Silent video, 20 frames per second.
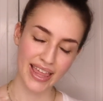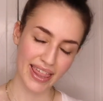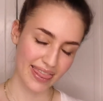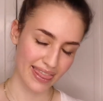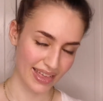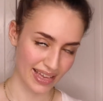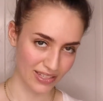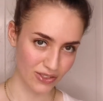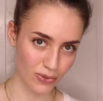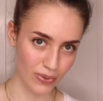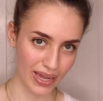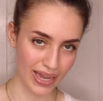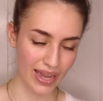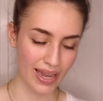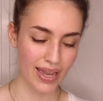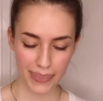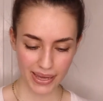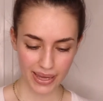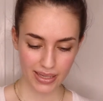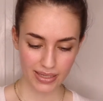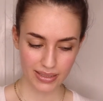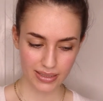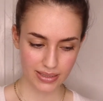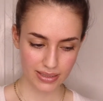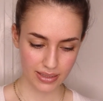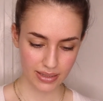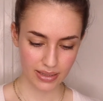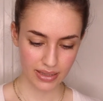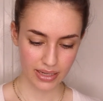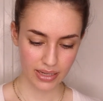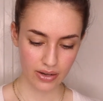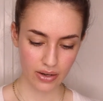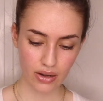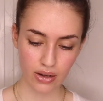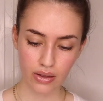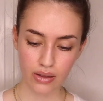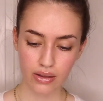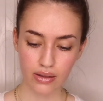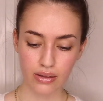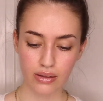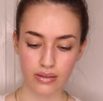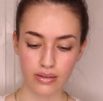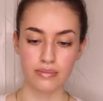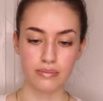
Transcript: that's why. But they're all